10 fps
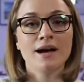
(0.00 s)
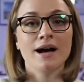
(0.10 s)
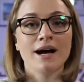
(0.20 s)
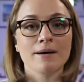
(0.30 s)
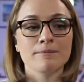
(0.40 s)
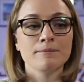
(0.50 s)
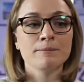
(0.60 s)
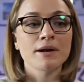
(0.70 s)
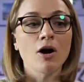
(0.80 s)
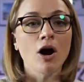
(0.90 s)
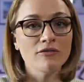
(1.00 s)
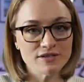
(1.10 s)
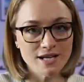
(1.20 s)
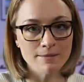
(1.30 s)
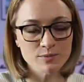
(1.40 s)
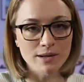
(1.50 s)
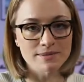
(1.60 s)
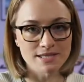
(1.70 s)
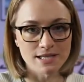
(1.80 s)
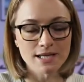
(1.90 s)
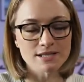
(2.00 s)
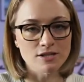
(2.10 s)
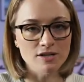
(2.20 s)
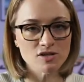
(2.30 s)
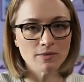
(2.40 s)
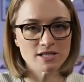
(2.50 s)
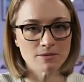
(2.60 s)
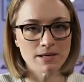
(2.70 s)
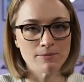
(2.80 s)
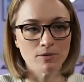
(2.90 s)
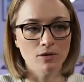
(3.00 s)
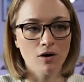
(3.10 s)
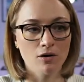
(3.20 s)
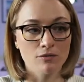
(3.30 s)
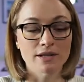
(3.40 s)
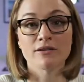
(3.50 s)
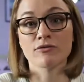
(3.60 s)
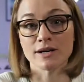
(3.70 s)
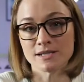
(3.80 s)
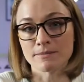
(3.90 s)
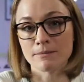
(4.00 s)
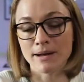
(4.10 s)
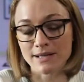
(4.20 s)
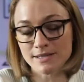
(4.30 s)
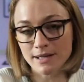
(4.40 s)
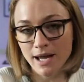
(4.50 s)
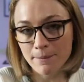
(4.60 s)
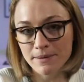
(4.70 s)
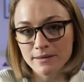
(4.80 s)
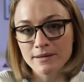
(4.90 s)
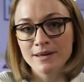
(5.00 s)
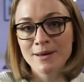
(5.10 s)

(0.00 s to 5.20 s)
But oftentimes what I'm seeing is not so much that people are really afraid something bad's going to happen,